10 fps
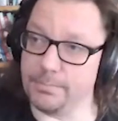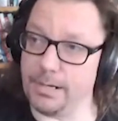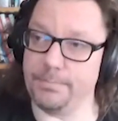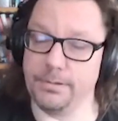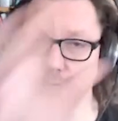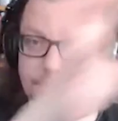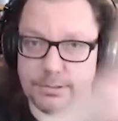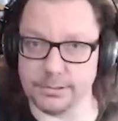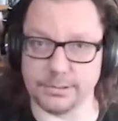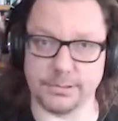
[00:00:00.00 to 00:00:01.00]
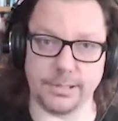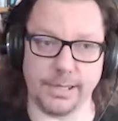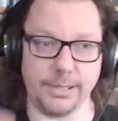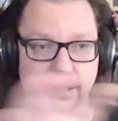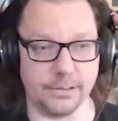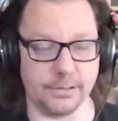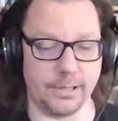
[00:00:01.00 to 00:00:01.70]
map, staying